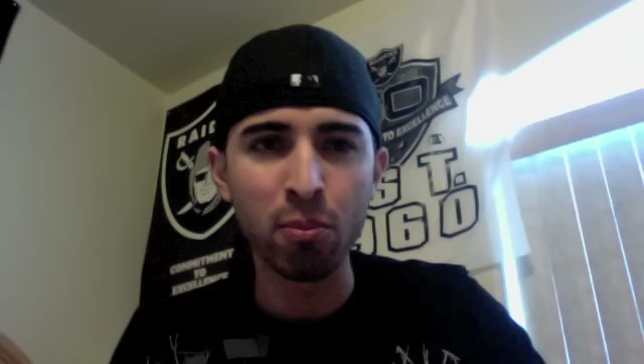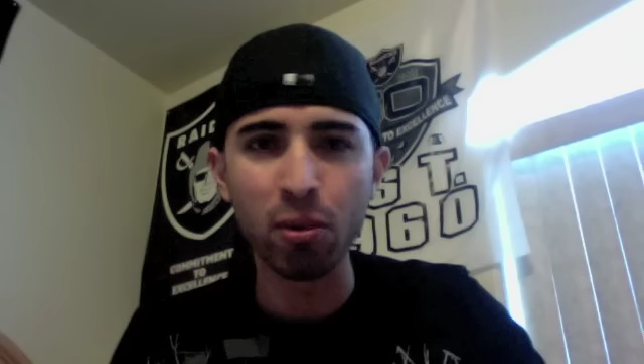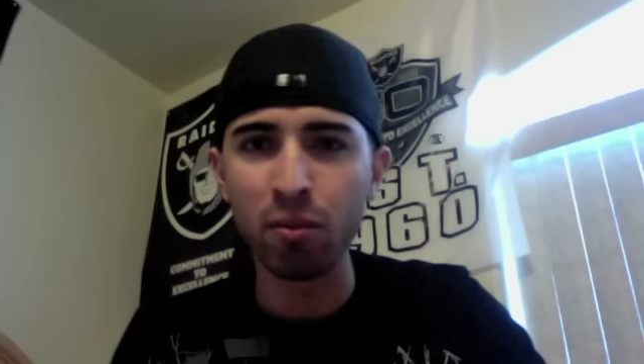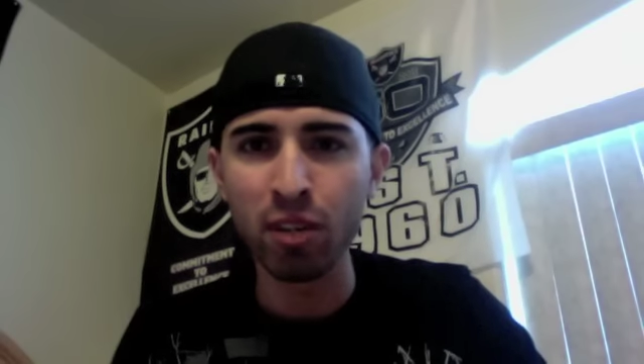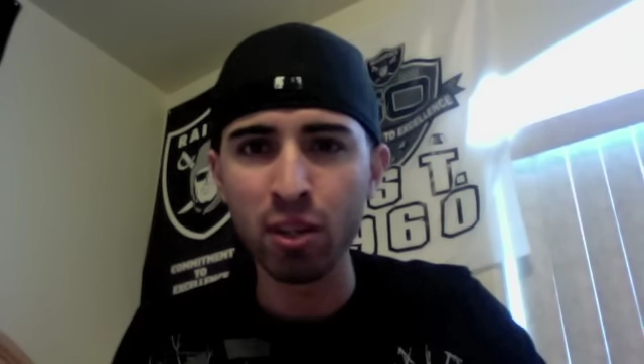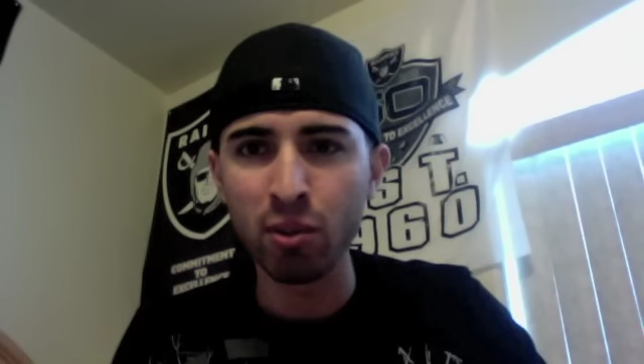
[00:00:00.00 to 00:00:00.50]

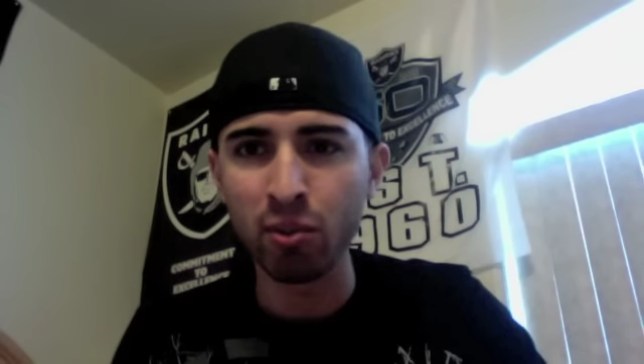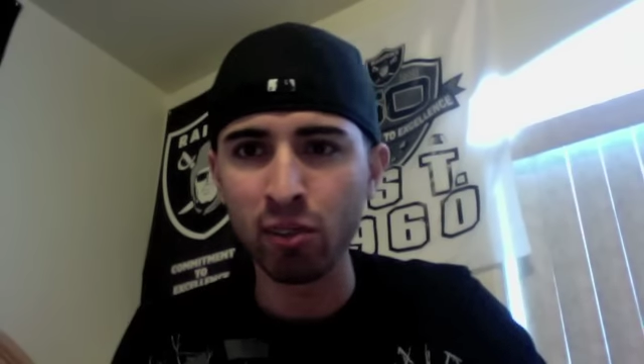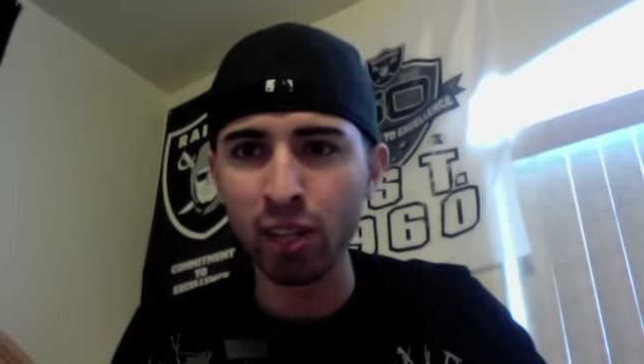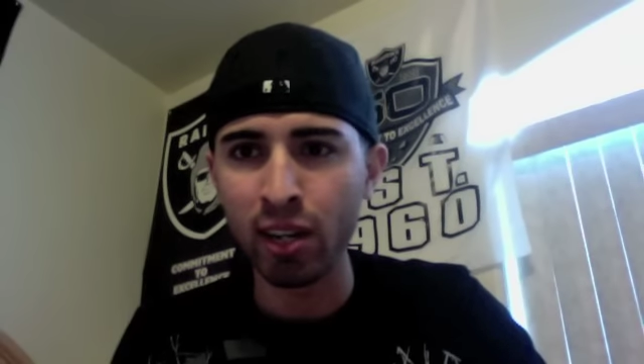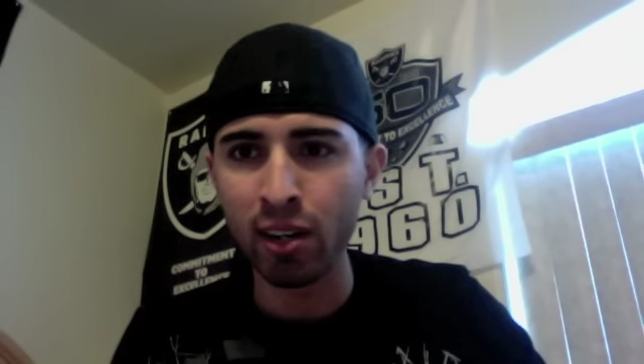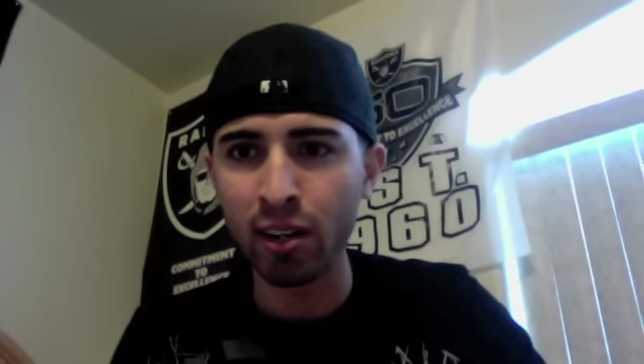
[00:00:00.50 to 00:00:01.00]
of videos
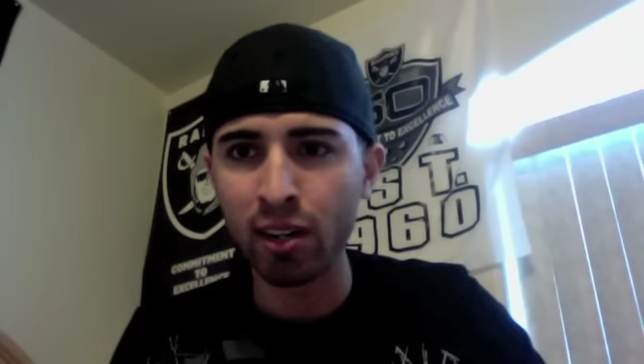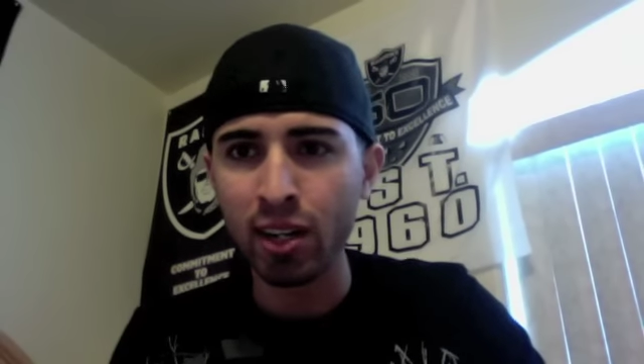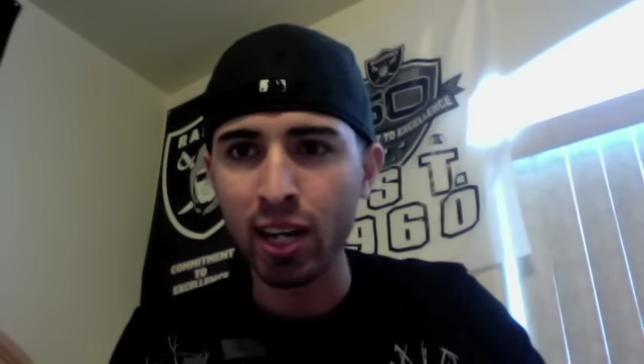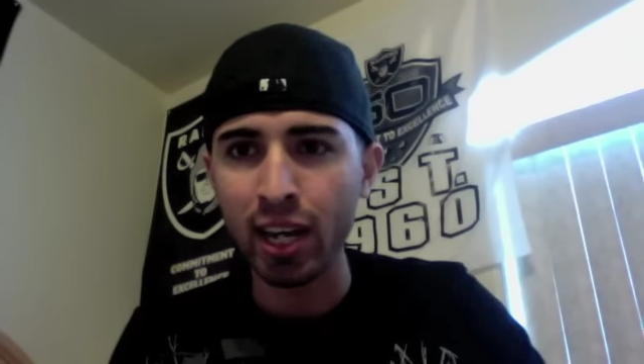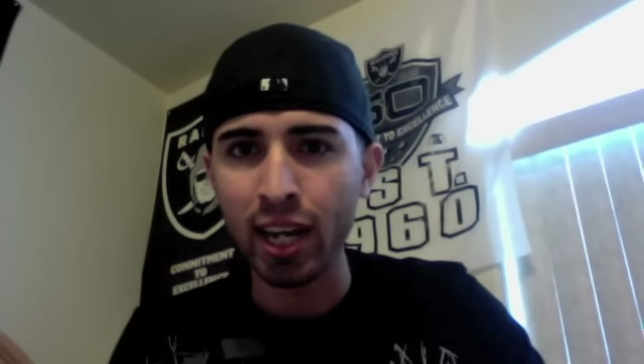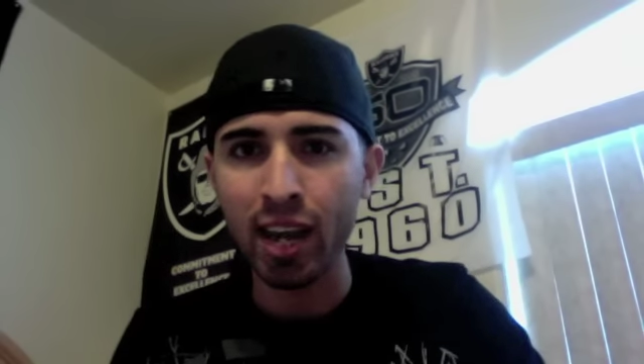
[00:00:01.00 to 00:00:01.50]
later,
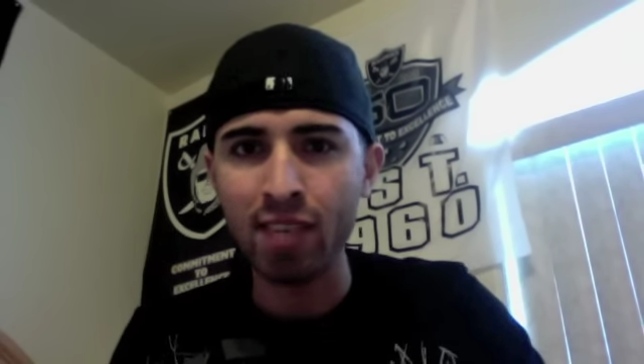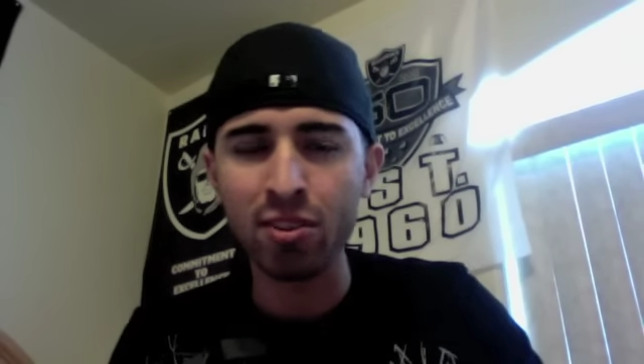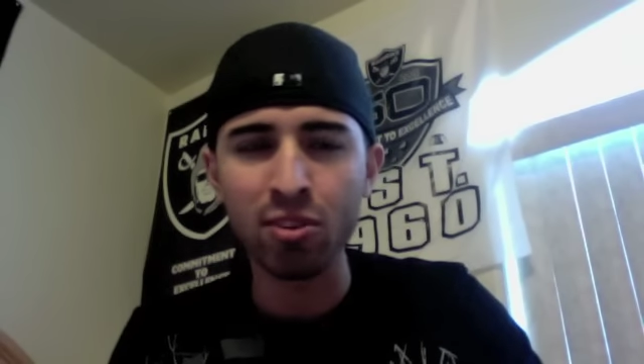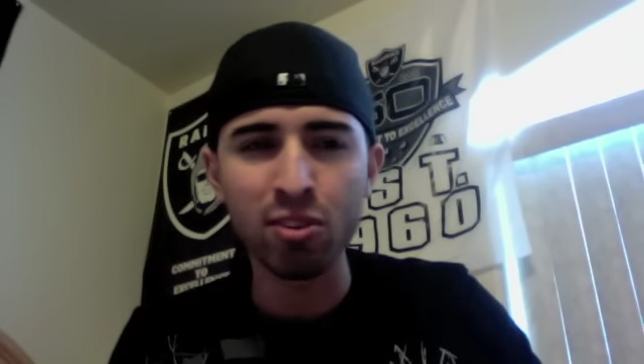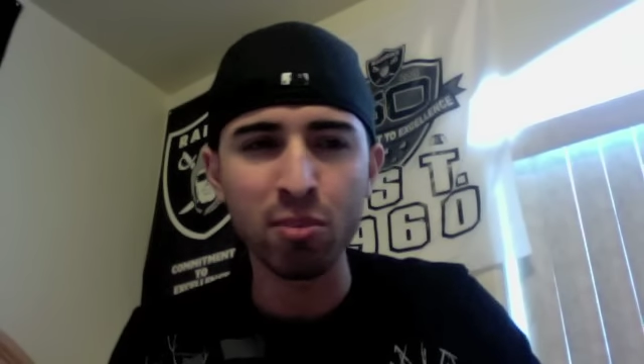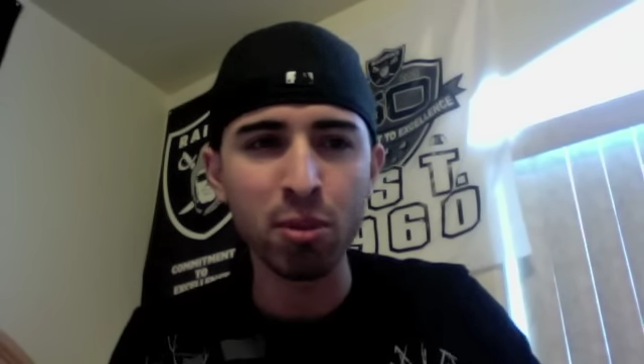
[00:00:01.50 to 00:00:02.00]
in case
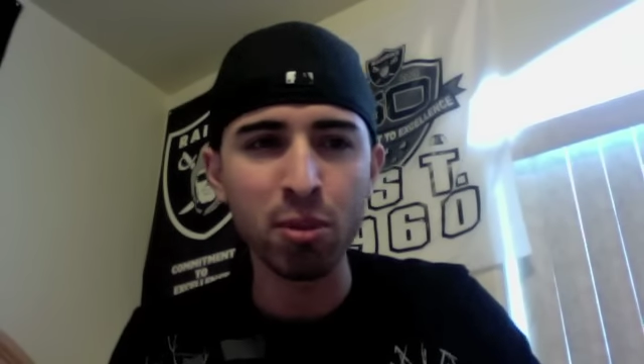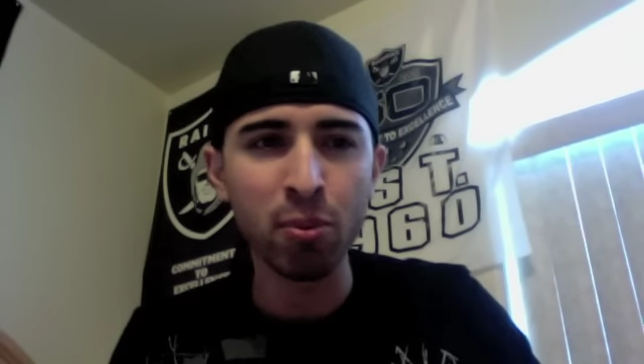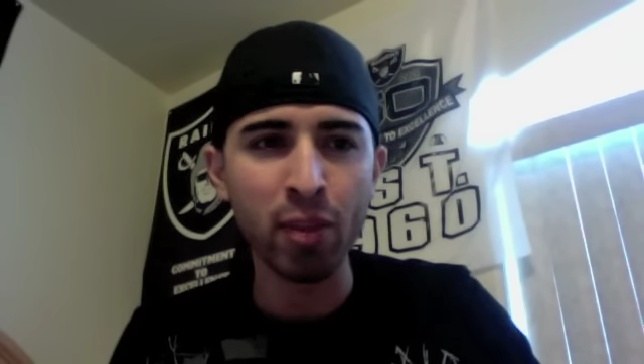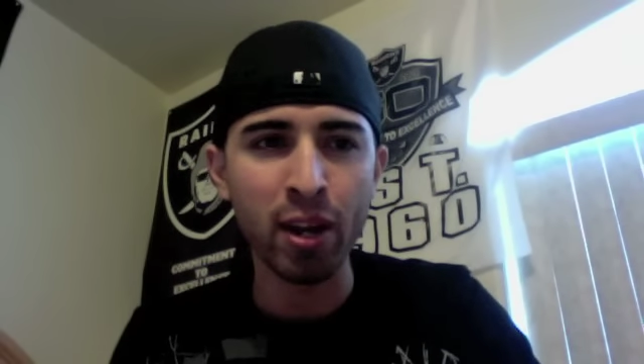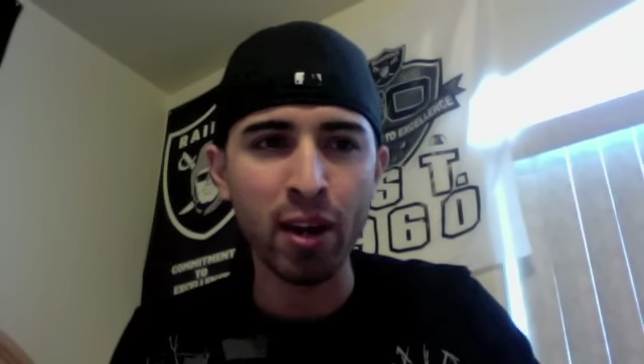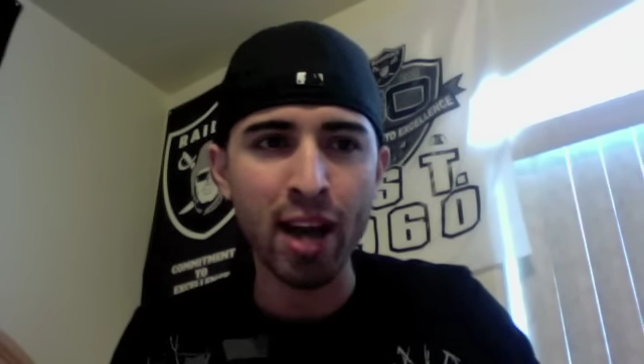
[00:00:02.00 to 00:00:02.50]
there's some people
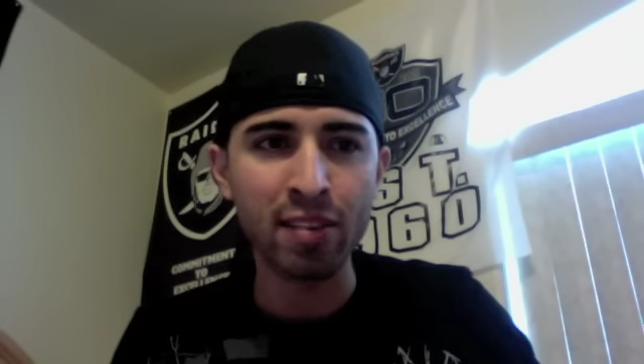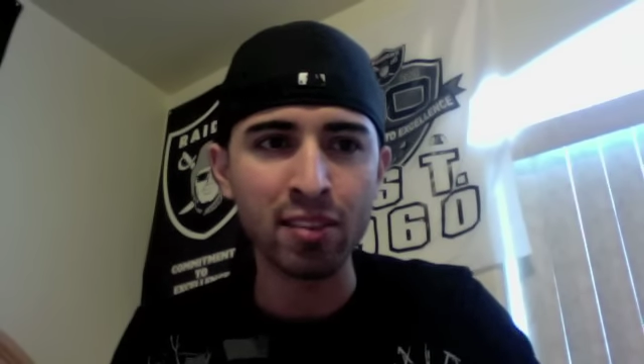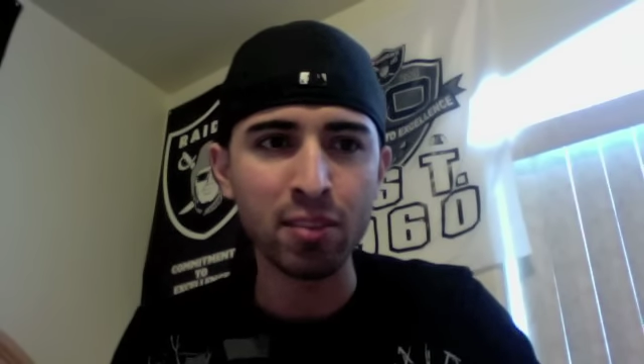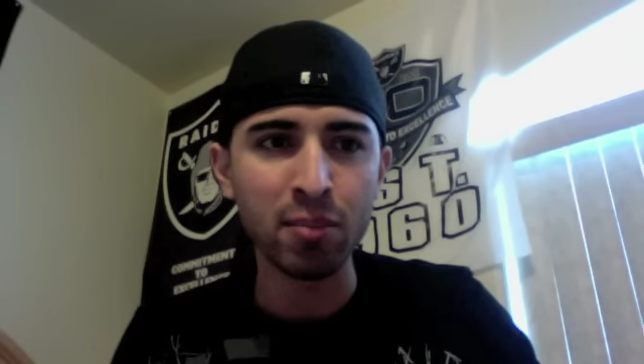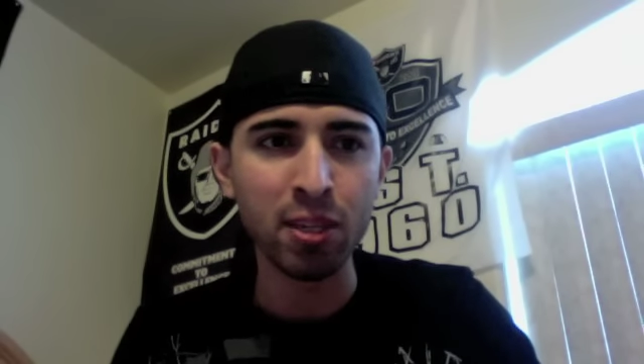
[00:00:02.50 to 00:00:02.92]
that are asking me,